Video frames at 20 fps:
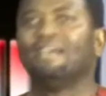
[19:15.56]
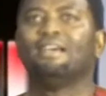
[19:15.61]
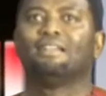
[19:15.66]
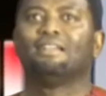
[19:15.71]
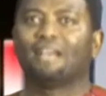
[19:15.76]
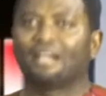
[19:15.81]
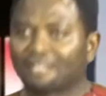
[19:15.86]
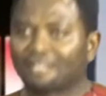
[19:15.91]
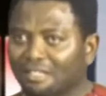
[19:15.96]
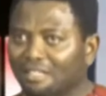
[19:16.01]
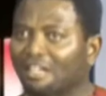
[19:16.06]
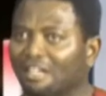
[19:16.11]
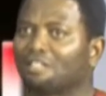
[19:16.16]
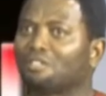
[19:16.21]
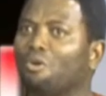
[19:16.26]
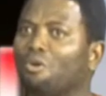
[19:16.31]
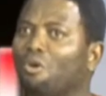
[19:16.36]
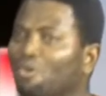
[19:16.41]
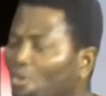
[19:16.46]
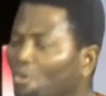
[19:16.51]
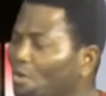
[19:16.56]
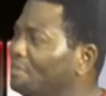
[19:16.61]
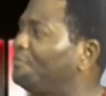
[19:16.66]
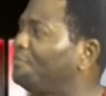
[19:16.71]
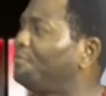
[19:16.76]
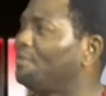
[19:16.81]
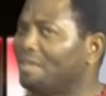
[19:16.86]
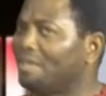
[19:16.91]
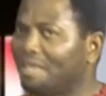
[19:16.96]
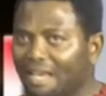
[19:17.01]
that it has gone on
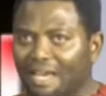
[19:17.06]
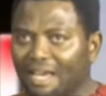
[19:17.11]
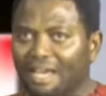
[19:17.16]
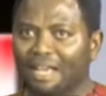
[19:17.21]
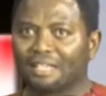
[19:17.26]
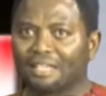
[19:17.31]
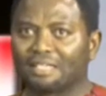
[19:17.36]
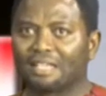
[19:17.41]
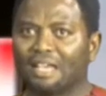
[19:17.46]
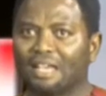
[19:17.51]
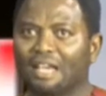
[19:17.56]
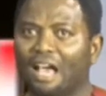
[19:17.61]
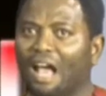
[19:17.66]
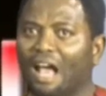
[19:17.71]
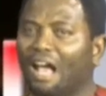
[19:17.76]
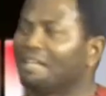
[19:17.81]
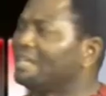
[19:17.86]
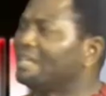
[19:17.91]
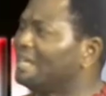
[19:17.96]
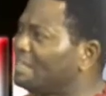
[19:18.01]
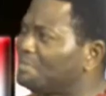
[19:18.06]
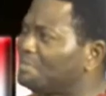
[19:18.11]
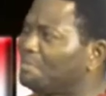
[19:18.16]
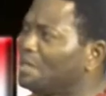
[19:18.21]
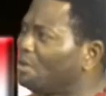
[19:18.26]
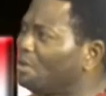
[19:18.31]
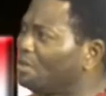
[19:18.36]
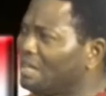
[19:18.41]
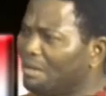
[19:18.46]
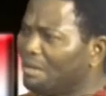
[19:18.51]
for years and it's
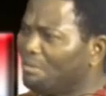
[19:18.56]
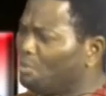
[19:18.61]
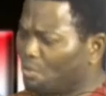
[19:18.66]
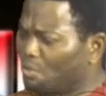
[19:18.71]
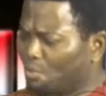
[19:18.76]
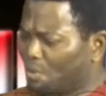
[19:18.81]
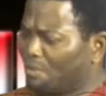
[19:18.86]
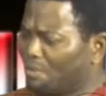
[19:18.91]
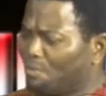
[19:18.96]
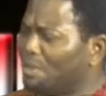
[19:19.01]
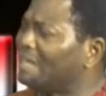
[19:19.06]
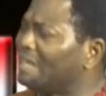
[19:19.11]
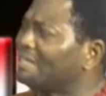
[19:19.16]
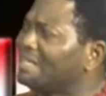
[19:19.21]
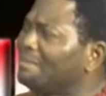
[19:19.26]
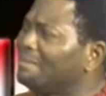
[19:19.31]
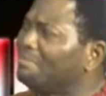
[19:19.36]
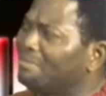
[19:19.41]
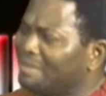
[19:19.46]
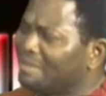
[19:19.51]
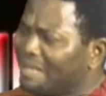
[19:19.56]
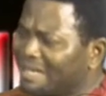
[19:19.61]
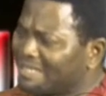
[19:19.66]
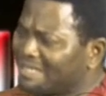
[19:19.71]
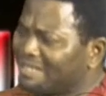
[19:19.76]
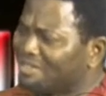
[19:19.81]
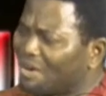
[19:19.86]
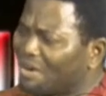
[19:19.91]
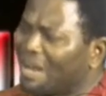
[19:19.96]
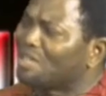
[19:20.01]
been on, we are still
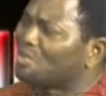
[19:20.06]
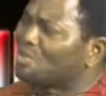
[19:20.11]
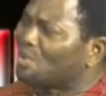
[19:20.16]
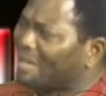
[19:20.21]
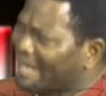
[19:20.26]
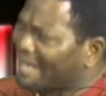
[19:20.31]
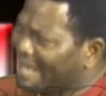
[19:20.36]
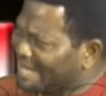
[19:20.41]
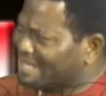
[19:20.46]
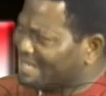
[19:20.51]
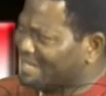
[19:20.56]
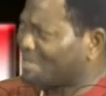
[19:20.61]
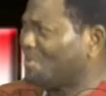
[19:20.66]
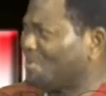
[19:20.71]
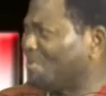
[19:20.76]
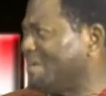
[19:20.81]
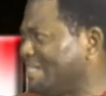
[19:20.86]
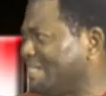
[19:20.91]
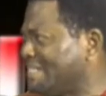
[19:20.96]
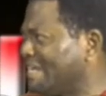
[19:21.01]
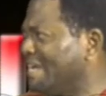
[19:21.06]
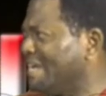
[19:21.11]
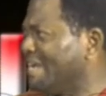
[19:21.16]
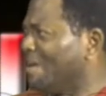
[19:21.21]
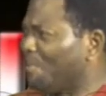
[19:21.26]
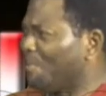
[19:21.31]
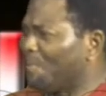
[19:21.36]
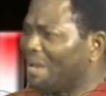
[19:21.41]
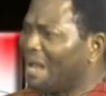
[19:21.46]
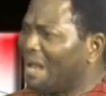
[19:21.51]
trying to get to it.
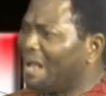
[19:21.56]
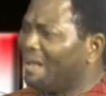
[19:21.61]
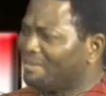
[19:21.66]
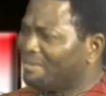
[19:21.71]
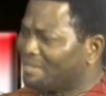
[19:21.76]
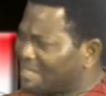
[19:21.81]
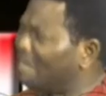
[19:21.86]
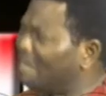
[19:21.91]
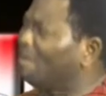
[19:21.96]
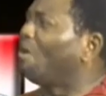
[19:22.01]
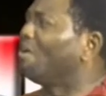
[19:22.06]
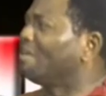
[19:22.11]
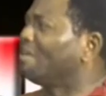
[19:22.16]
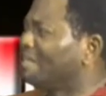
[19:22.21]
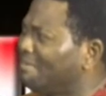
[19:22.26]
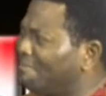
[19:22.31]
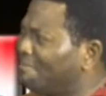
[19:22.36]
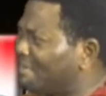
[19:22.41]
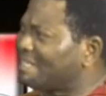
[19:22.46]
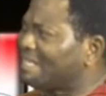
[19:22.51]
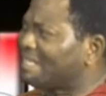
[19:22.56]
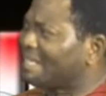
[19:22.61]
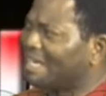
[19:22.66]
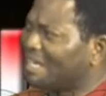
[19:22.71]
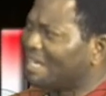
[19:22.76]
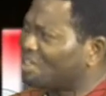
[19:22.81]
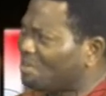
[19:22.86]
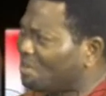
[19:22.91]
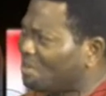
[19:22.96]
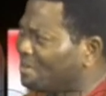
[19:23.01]
We are still on the
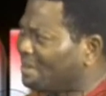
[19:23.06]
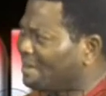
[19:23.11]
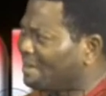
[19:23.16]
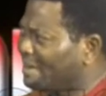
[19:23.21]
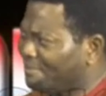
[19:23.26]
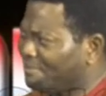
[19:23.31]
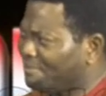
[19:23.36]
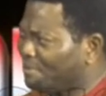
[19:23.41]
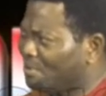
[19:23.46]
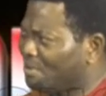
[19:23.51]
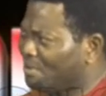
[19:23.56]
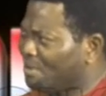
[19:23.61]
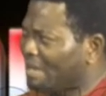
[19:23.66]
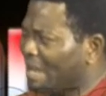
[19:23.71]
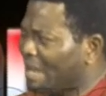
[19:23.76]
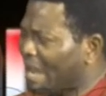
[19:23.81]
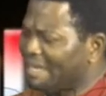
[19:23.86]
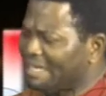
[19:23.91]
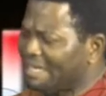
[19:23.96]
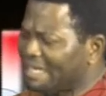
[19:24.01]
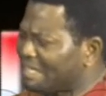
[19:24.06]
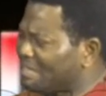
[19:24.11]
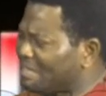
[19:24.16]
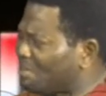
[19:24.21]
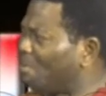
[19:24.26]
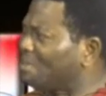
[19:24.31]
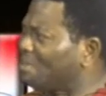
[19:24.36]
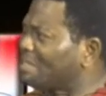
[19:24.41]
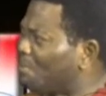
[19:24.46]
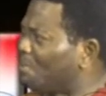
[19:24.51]
investigation level. And then he
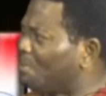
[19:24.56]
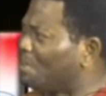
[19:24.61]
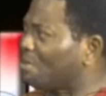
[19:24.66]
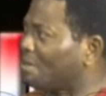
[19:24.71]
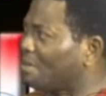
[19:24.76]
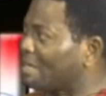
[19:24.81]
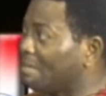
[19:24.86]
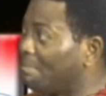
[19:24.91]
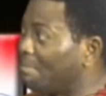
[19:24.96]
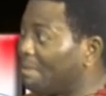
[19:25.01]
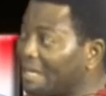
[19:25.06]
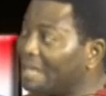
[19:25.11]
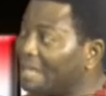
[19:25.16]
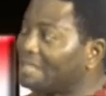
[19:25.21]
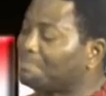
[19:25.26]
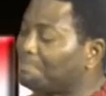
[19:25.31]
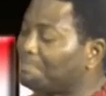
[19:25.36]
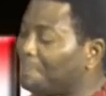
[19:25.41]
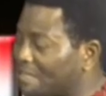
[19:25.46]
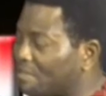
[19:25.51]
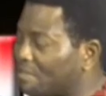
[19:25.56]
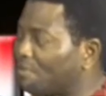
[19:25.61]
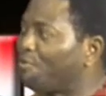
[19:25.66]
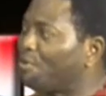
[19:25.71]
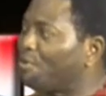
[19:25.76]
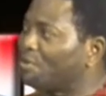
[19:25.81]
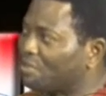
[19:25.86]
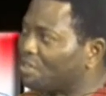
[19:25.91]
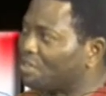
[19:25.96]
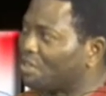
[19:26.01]
said, what are we talking about? That's part of
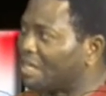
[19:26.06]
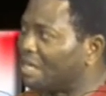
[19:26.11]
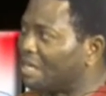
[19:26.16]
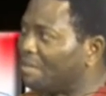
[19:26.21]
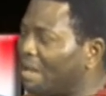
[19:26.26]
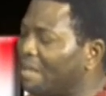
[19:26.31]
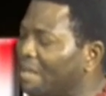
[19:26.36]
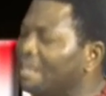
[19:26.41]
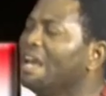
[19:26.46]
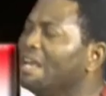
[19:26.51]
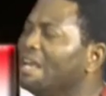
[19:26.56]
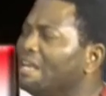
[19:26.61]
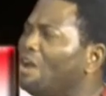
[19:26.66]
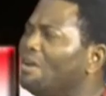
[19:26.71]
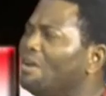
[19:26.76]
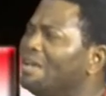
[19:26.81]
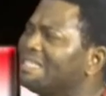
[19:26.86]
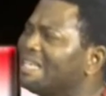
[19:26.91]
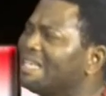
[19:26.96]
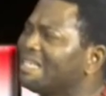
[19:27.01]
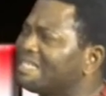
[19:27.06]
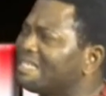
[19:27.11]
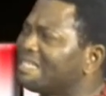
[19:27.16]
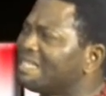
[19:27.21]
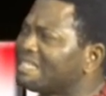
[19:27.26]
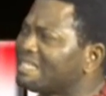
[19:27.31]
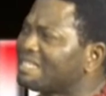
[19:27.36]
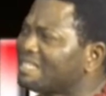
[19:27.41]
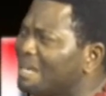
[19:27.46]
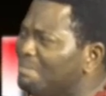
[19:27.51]
what we're talking about. Yeah. Now, it's a
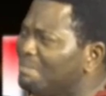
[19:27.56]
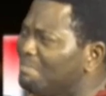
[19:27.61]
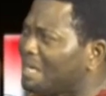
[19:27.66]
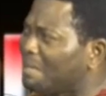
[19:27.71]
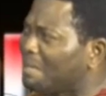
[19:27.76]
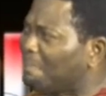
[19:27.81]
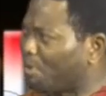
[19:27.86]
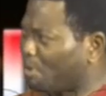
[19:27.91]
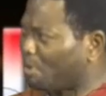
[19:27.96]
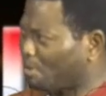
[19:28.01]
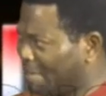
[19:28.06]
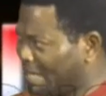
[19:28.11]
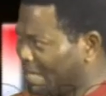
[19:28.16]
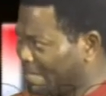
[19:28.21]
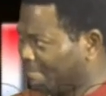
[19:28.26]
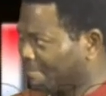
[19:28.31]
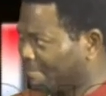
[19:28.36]
systemic problem.